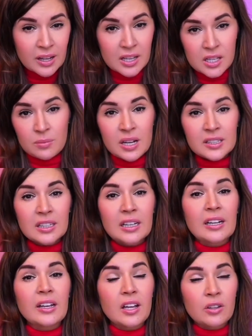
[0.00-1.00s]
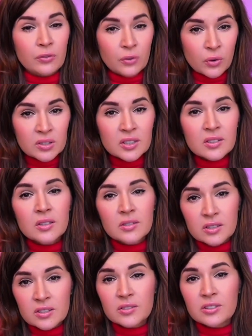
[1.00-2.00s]
automatically enforces
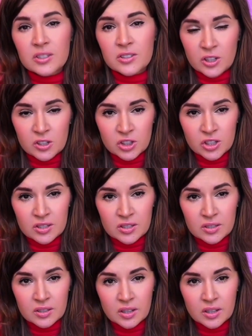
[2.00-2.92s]
these restrictions.